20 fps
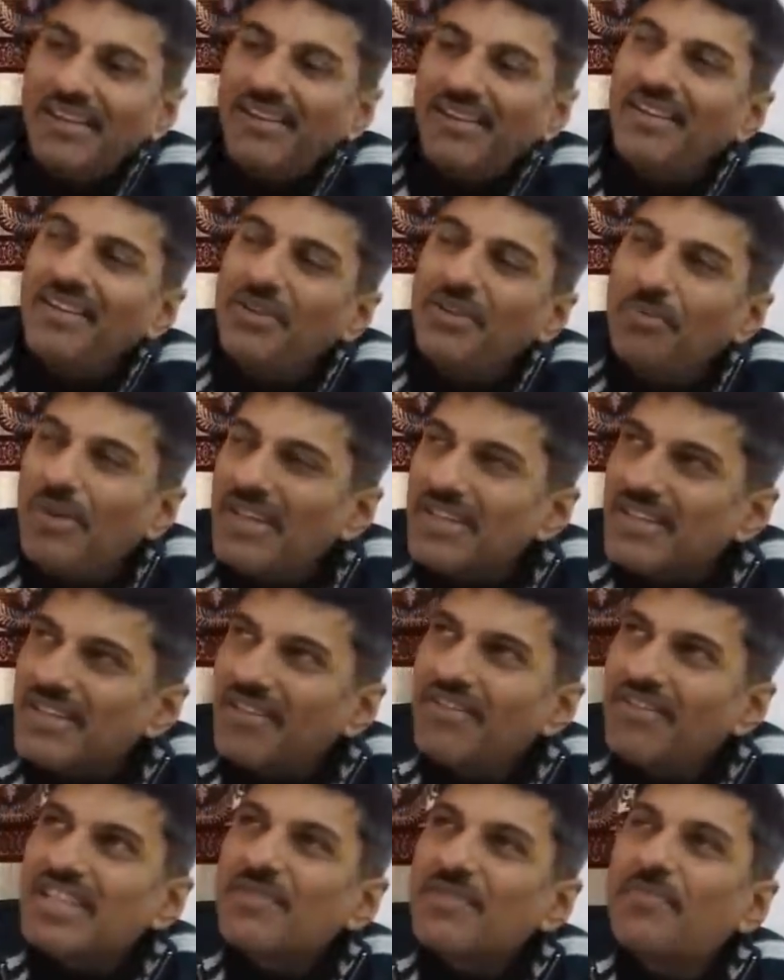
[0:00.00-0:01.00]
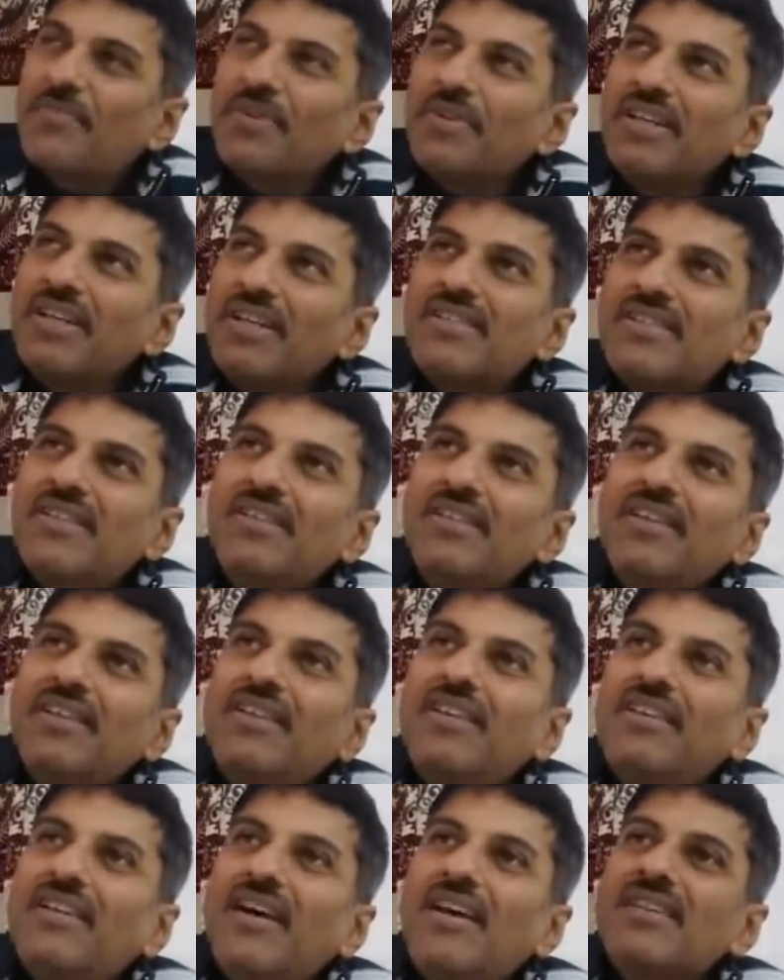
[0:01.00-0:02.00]
Now, you must have
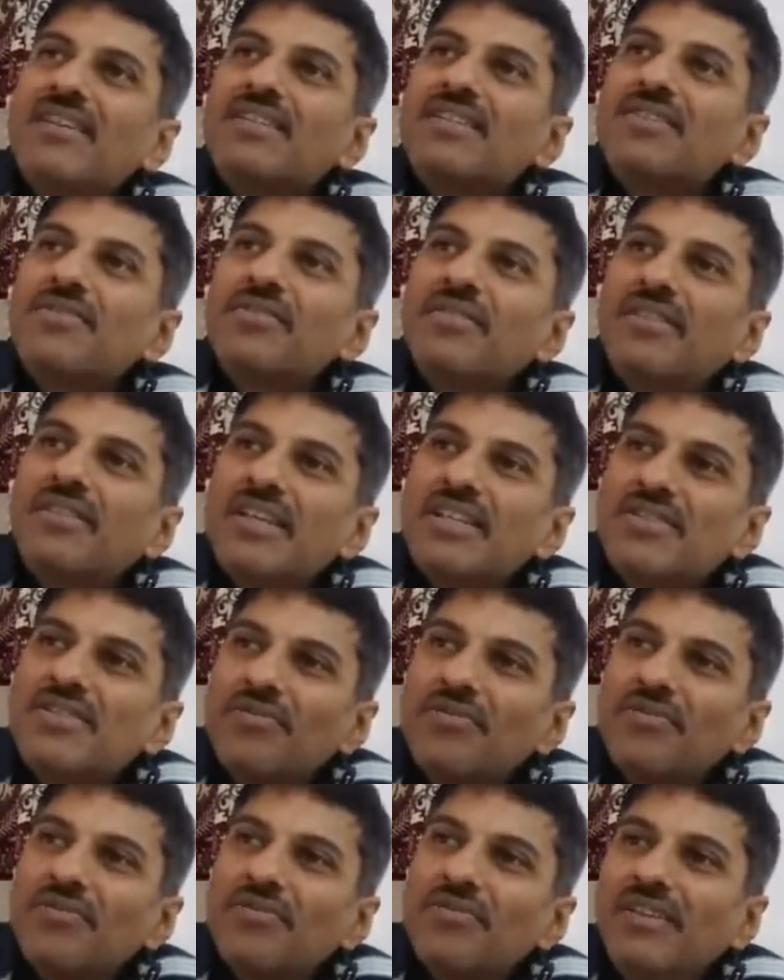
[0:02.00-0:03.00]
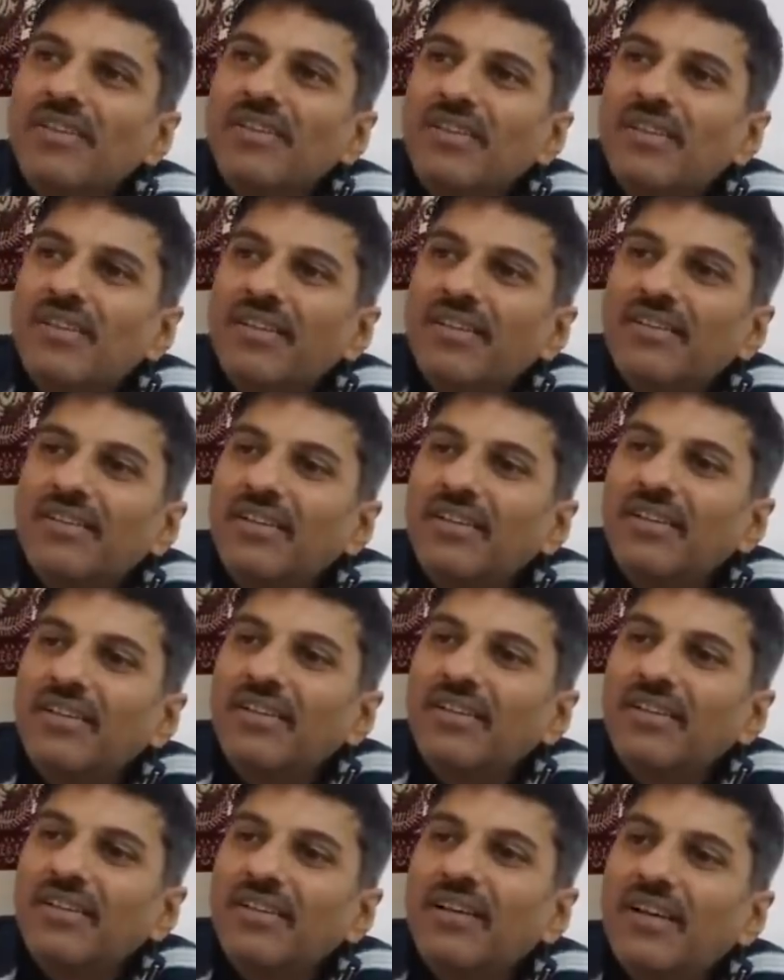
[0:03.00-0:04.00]
experienced in the last year as well.
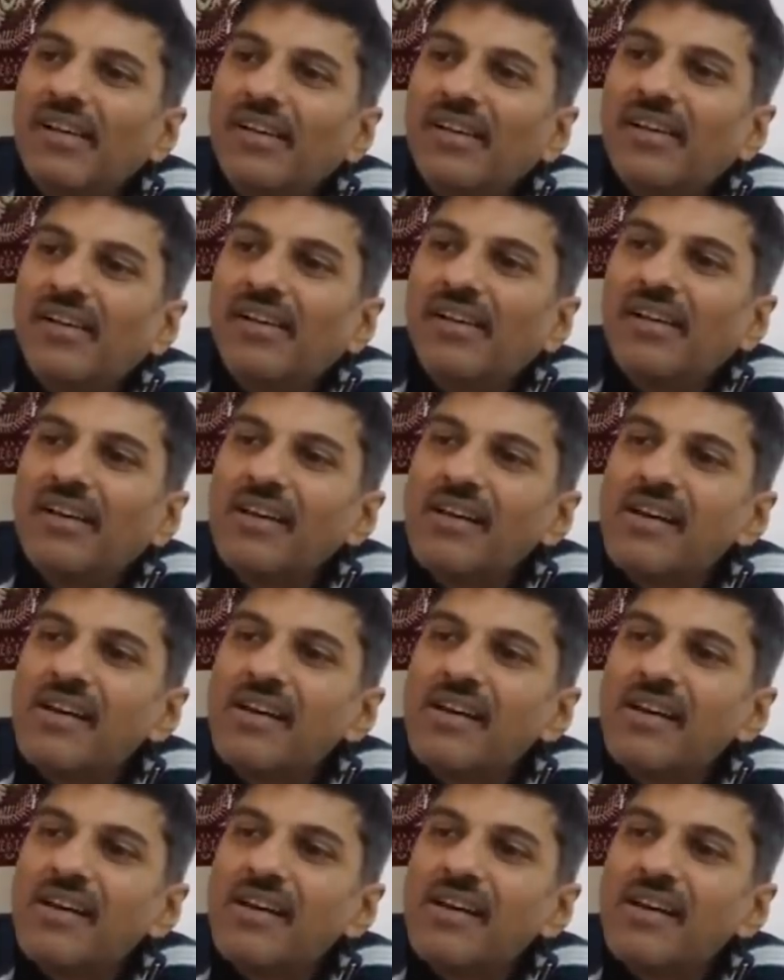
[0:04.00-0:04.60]
Yeah.